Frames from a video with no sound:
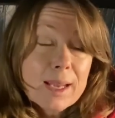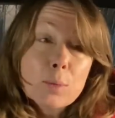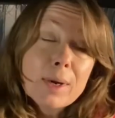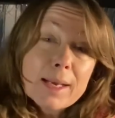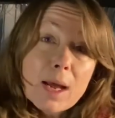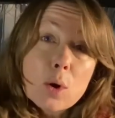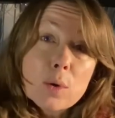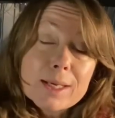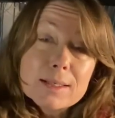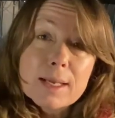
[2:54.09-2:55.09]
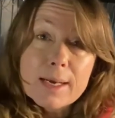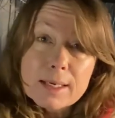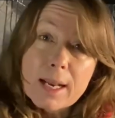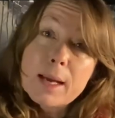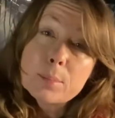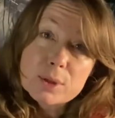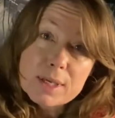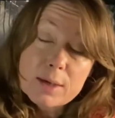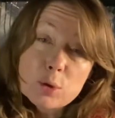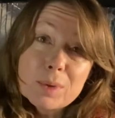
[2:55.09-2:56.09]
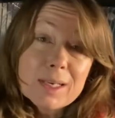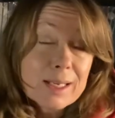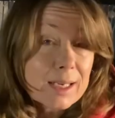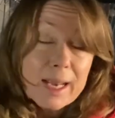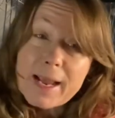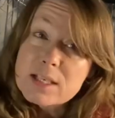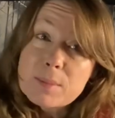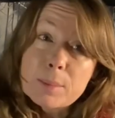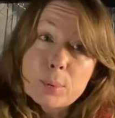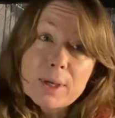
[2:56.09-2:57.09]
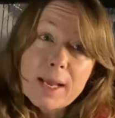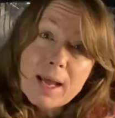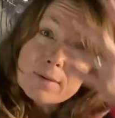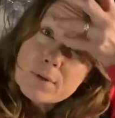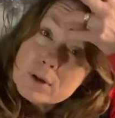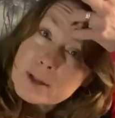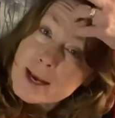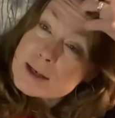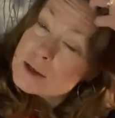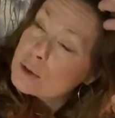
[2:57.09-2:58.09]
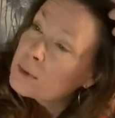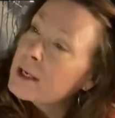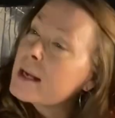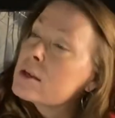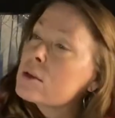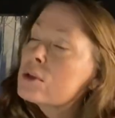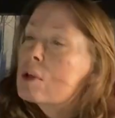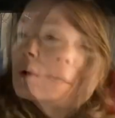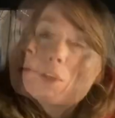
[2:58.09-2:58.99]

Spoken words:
And right now, it's 99% humidity, and it has been pretty high for the last 3 days or so.